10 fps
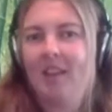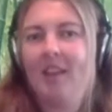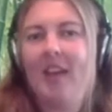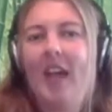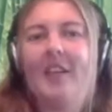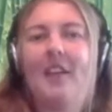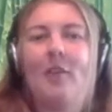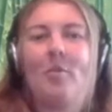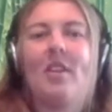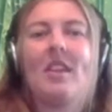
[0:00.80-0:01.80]
Hey there
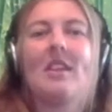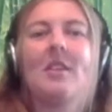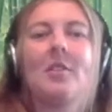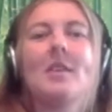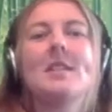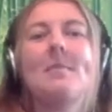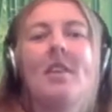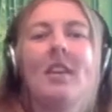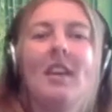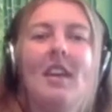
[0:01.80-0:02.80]
everybody, Queen
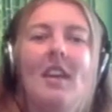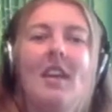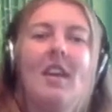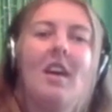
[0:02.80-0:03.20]
Sparky here,